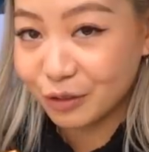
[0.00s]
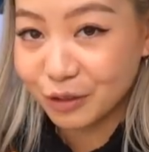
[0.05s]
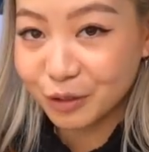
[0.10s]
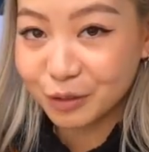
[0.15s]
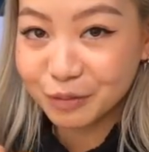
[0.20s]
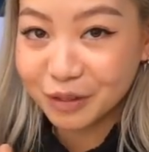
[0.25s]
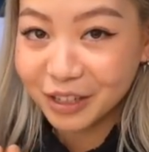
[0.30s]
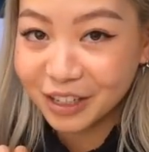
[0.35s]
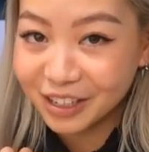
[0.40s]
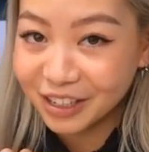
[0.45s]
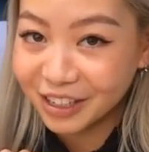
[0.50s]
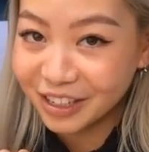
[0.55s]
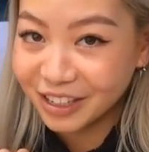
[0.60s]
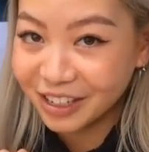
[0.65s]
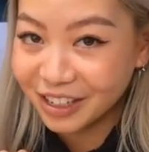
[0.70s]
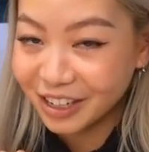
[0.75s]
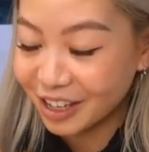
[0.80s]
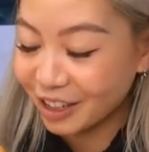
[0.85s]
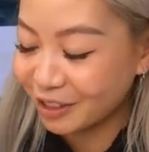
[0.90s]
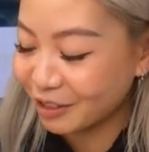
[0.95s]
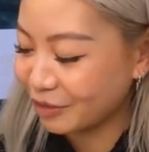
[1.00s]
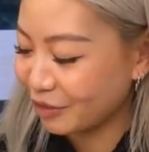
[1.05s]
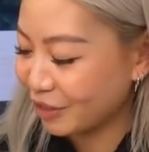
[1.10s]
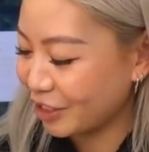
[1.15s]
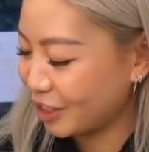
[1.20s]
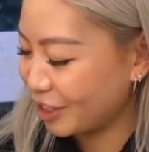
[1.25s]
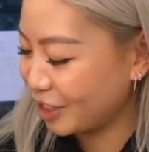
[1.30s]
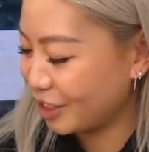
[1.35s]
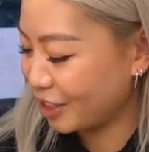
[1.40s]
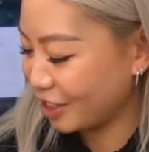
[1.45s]
from the
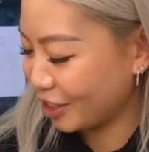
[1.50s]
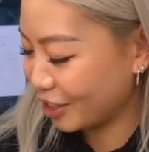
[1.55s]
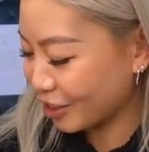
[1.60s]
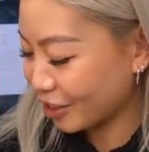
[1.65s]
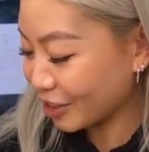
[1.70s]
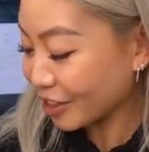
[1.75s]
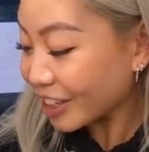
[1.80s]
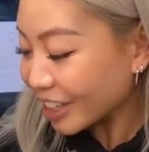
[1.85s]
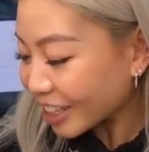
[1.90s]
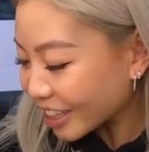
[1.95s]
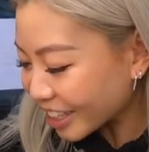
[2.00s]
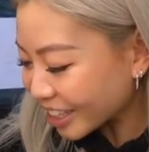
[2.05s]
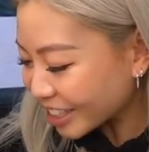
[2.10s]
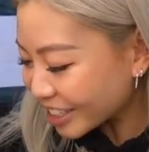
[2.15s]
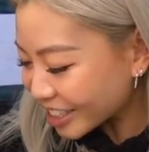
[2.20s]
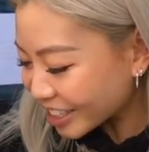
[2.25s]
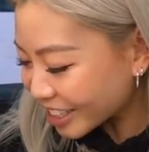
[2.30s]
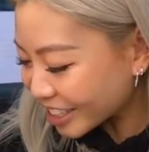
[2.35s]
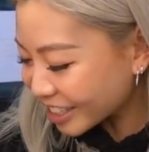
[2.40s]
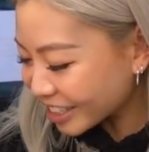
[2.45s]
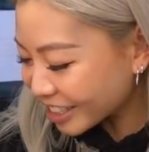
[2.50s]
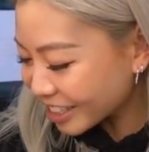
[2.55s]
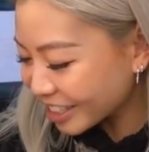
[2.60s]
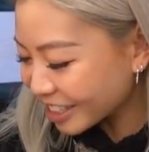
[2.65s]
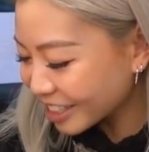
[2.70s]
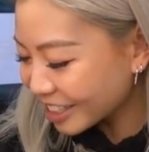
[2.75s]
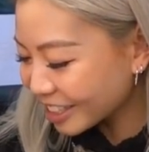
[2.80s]
LV NIGO collection.